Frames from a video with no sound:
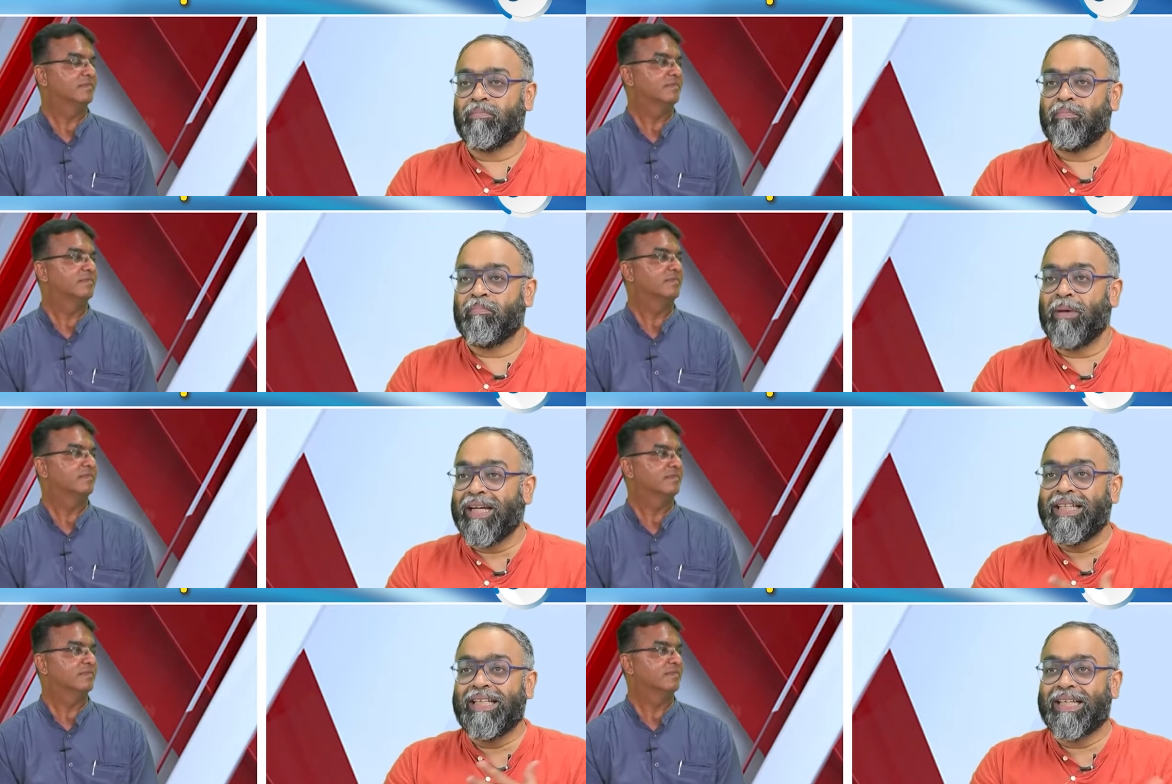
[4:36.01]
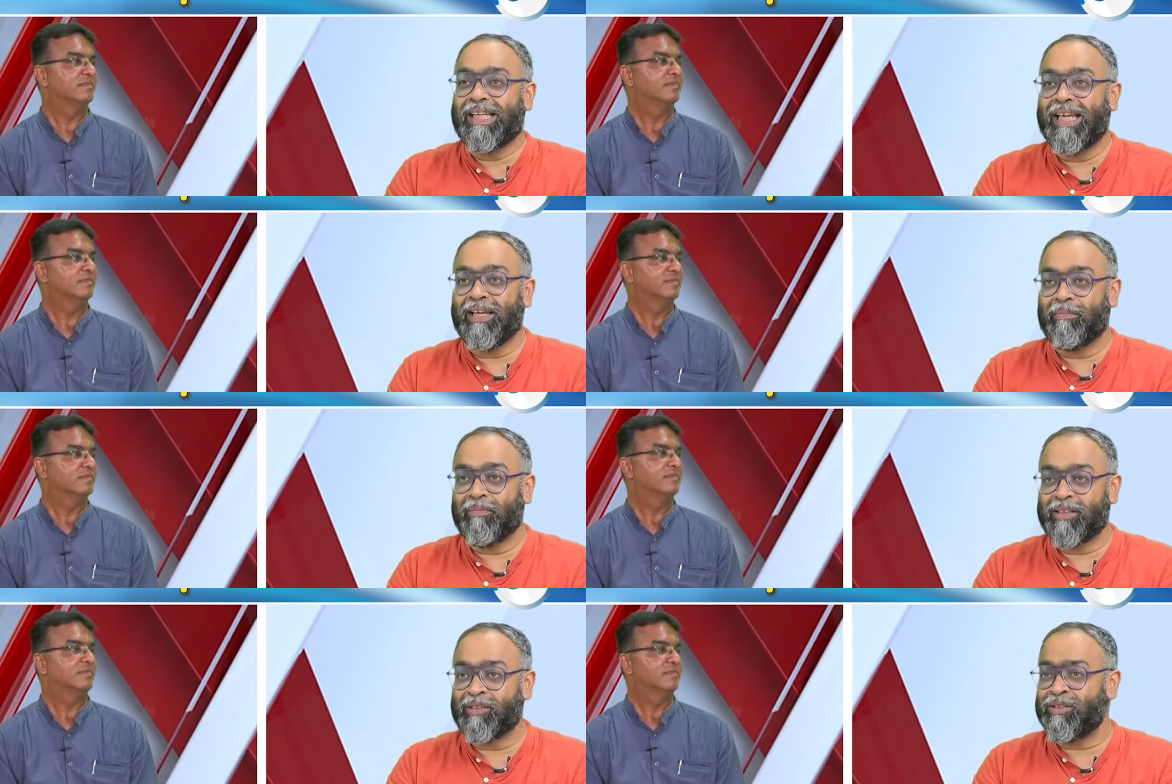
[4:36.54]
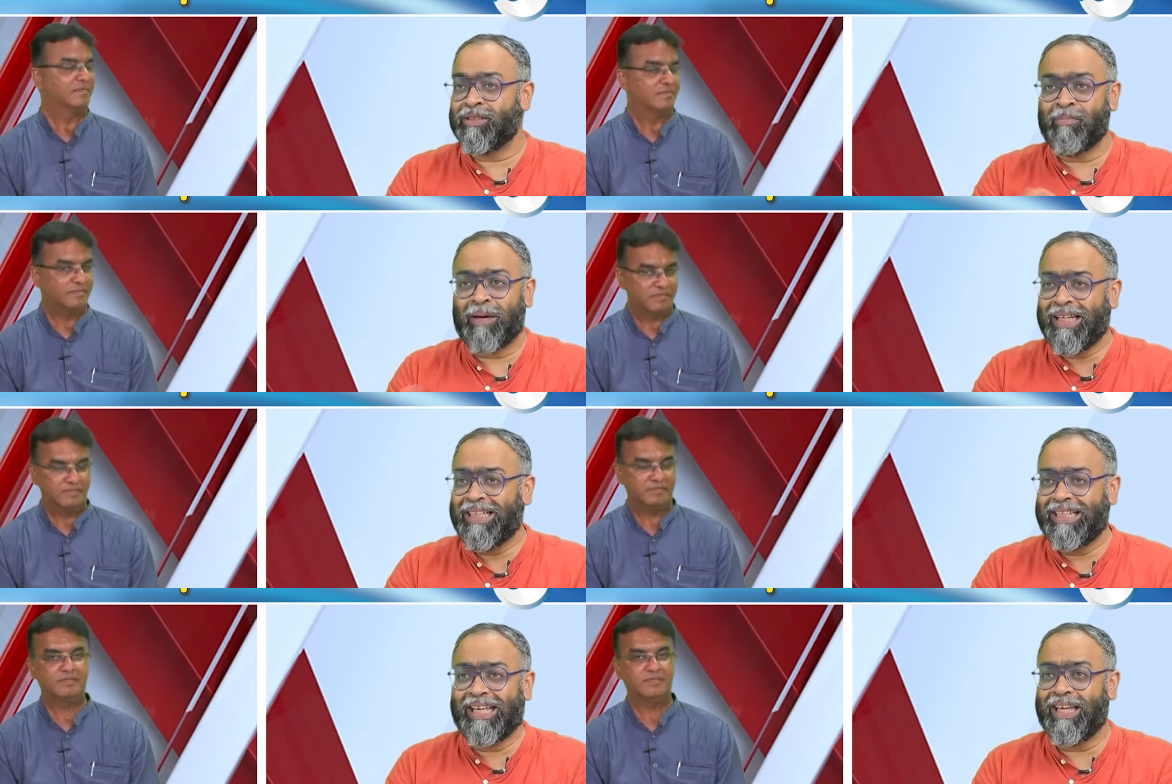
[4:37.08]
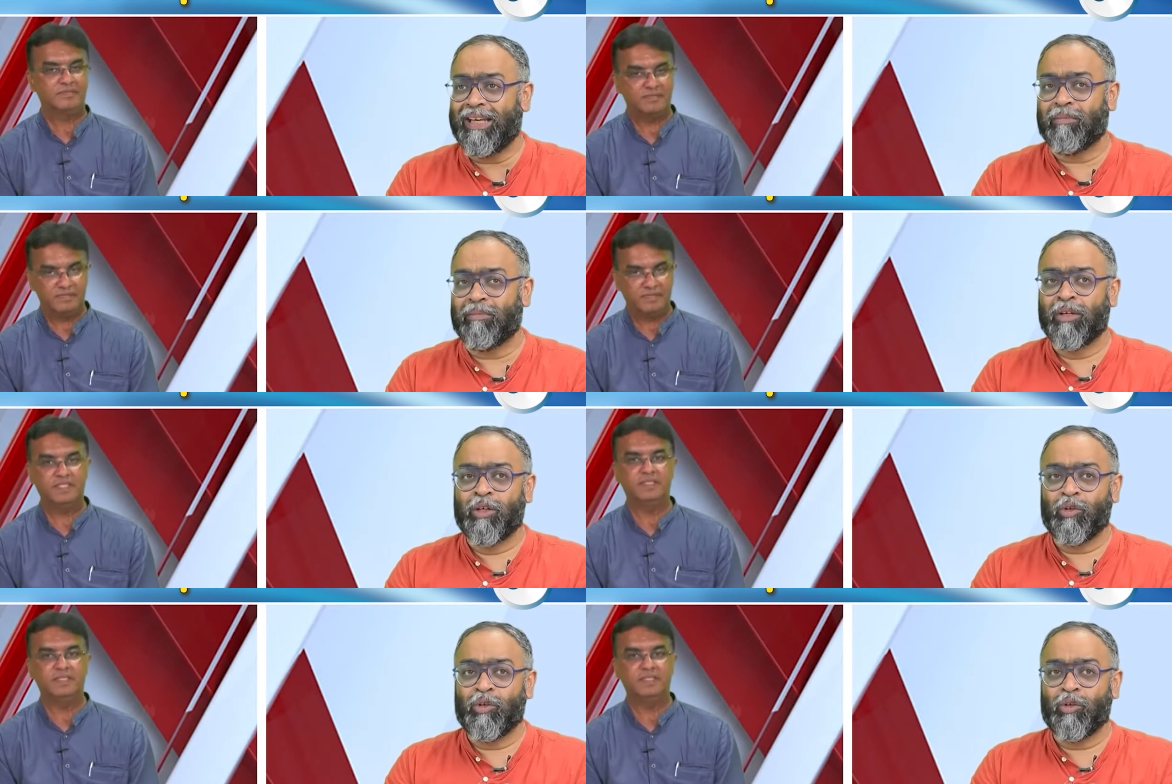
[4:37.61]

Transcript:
Speaker 1: mind game. It's just a mind game.